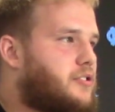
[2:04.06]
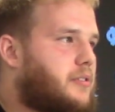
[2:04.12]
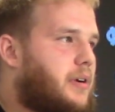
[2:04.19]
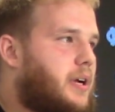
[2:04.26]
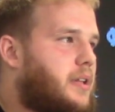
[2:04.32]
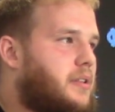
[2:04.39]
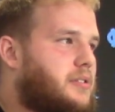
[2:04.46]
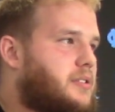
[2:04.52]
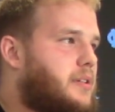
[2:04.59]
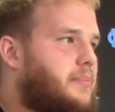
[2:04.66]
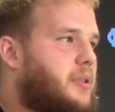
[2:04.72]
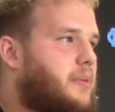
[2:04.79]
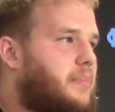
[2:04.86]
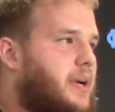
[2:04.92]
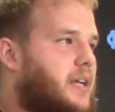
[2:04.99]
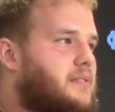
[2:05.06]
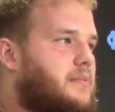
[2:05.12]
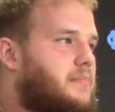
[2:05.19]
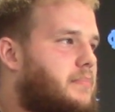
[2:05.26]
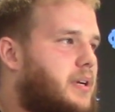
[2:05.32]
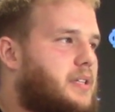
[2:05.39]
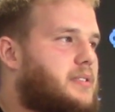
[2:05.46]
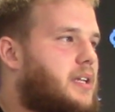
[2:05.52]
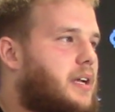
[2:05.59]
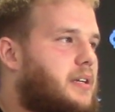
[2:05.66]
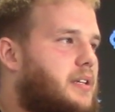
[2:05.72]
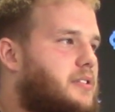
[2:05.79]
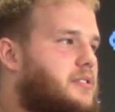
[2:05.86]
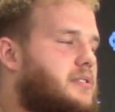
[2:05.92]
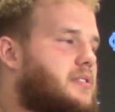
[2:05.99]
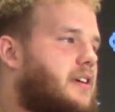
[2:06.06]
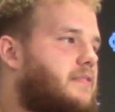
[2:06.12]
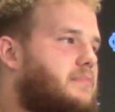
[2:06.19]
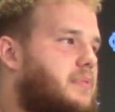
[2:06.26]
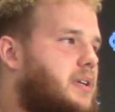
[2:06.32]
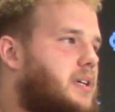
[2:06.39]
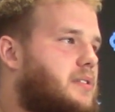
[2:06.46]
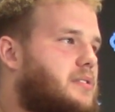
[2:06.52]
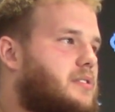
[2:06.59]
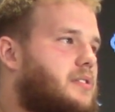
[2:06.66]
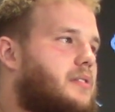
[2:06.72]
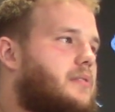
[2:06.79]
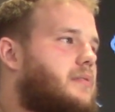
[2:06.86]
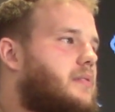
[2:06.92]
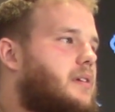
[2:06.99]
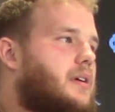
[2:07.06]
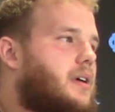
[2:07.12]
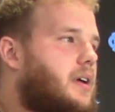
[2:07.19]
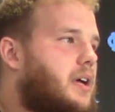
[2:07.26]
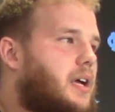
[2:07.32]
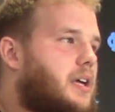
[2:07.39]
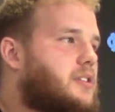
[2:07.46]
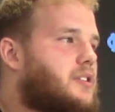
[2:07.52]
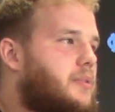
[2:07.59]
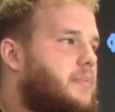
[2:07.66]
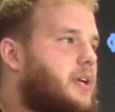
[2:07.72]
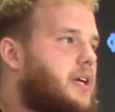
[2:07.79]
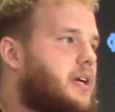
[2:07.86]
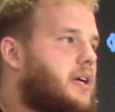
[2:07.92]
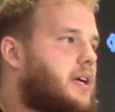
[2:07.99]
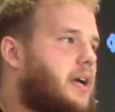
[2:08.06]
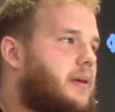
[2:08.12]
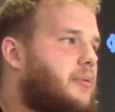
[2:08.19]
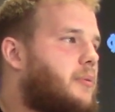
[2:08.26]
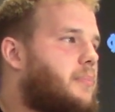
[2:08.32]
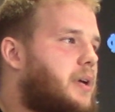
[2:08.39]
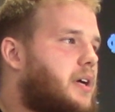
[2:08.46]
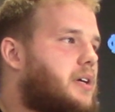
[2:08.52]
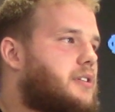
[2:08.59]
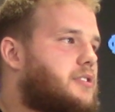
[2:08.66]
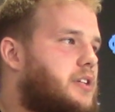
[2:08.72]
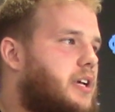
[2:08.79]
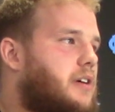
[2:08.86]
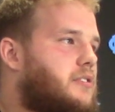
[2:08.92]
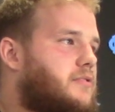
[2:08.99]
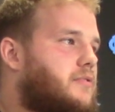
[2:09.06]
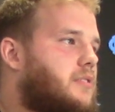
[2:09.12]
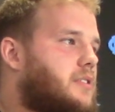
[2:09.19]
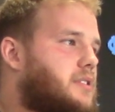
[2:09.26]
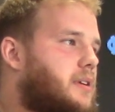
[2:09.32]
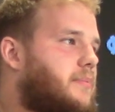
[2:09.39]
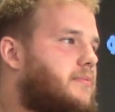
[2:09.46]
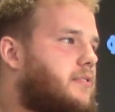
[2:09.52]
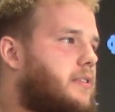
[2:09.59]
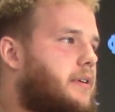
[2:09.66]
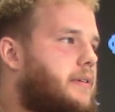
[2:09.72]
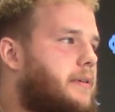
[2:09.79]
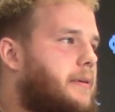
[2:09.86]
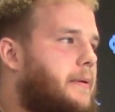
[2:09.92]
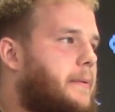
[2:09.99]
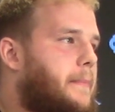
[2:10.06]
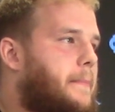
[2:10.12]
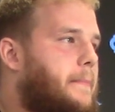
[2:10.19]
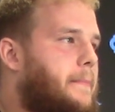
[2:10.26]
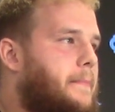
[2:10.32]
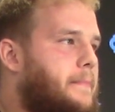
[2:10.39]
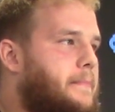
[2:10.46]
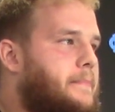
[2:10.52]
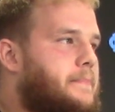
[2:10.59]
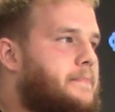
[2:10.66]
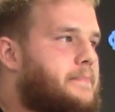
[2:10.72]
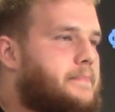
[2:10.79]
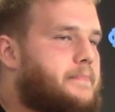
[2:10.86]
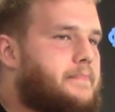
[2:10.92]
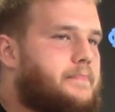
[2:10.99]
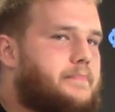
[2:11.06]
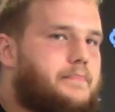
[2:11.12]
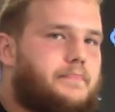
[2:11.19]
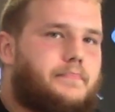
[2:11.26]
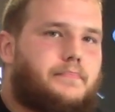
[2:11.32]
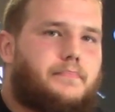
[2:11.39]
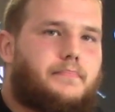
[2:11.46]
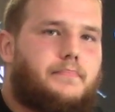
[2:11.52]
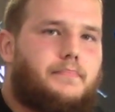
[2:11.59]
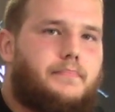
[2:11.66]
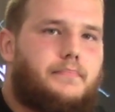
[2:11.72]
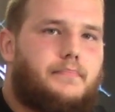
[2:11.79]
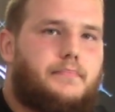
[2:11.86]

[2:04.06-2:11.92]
great. They're some of the be best technicians I've played. So it's gonna be a good game. It'll be a good challenge for us up front. And to that,